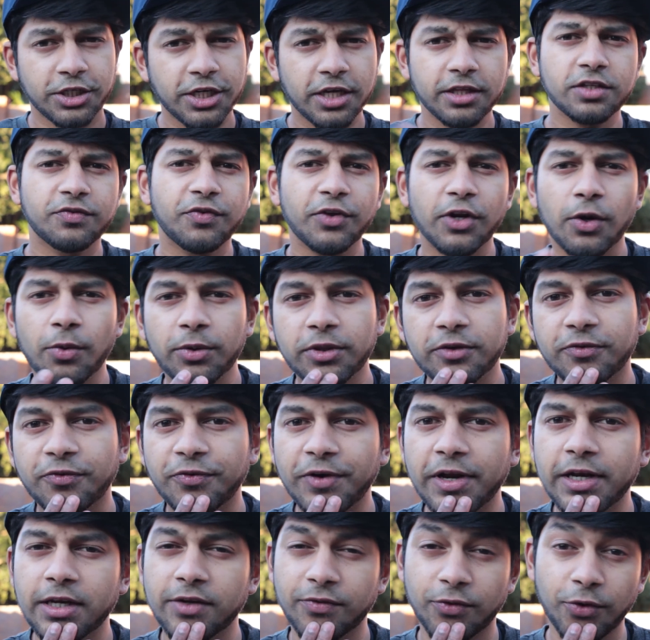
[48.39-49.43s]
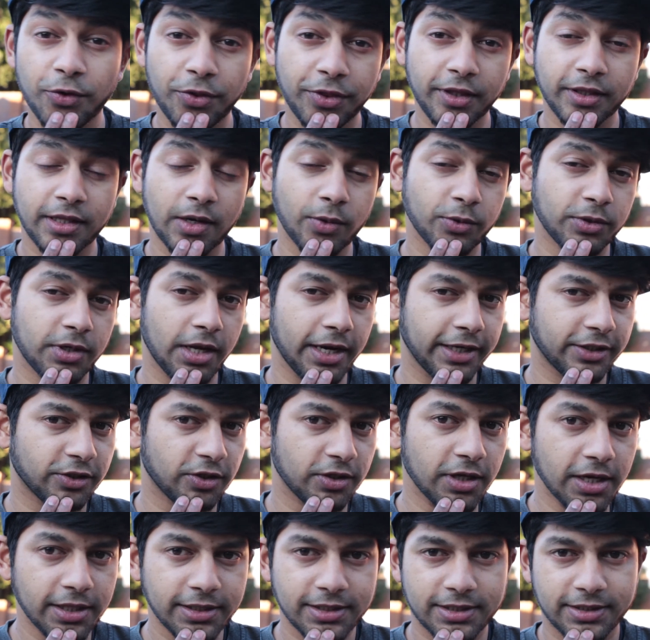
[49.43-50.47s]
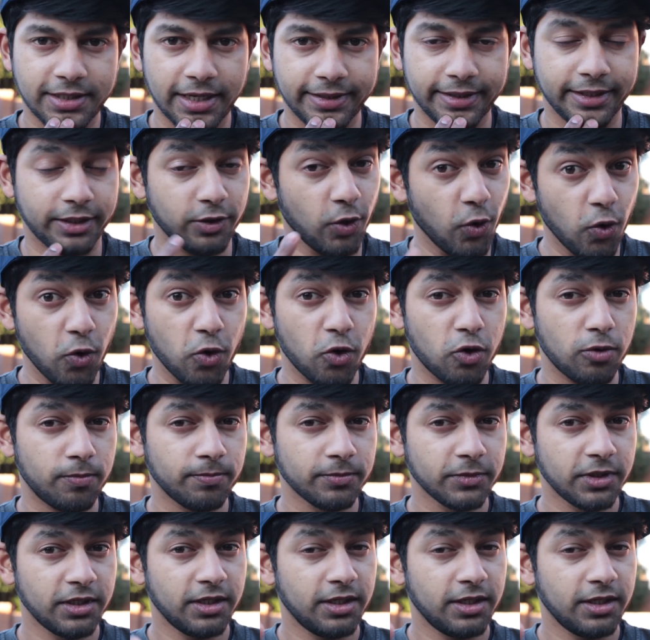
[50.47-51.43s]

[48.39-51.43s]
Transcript: Share this video with a friend if you think they would like to learn this technique or